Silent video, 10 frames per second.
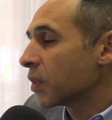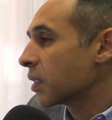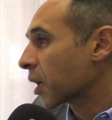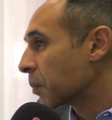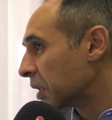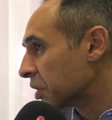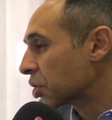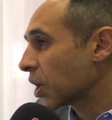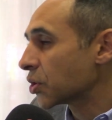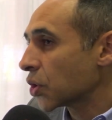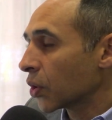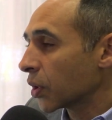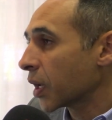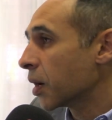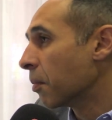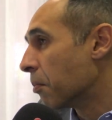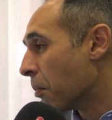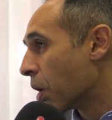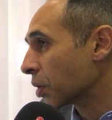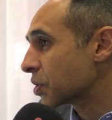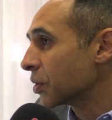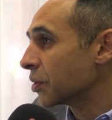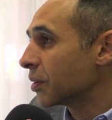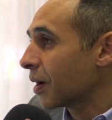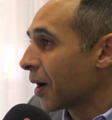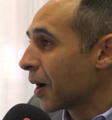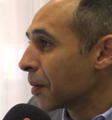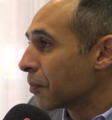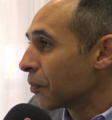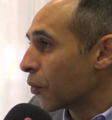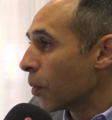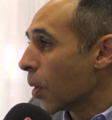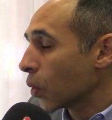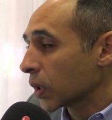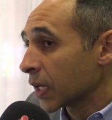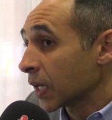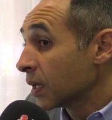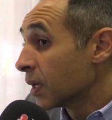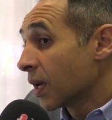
They can be discharged earlier, monitored remotely.